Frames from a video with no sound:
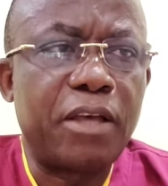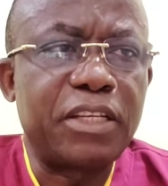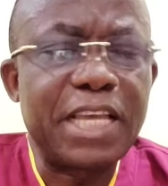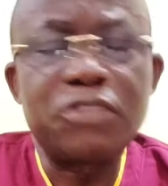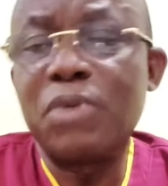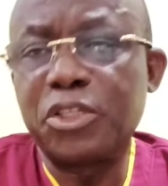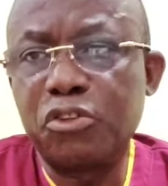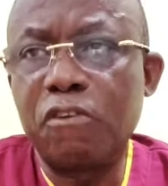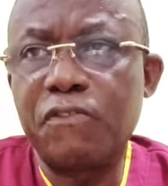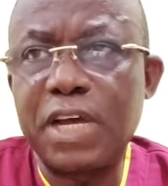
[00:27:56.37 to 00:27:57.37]
get
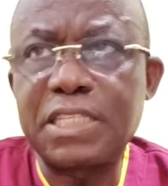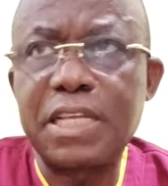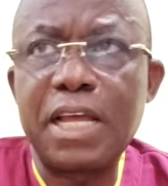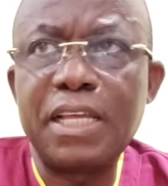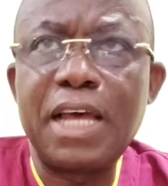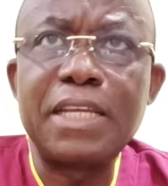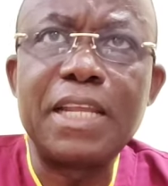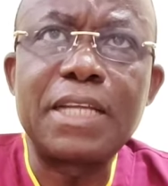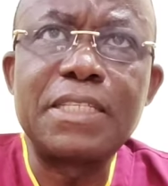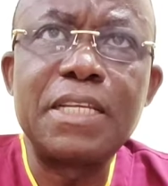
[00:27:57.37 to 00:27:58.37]
mature faster and they
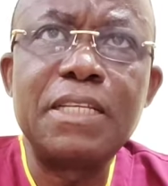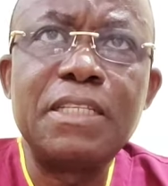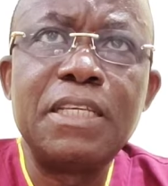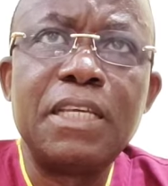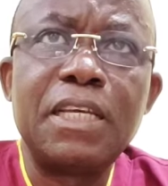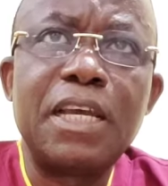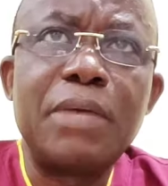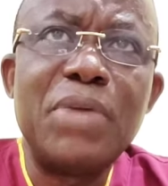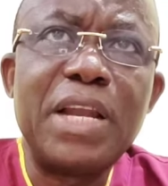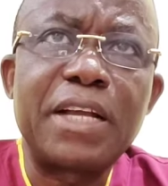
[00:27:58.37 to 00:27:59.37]
attain
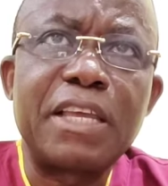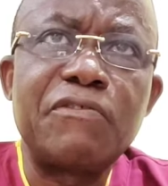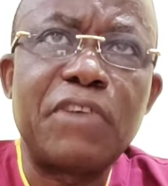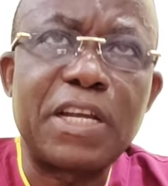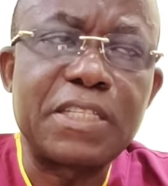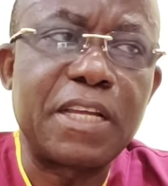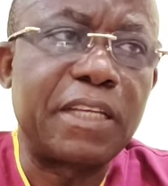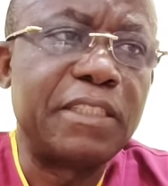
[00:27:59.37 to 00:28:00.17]
menarche faster.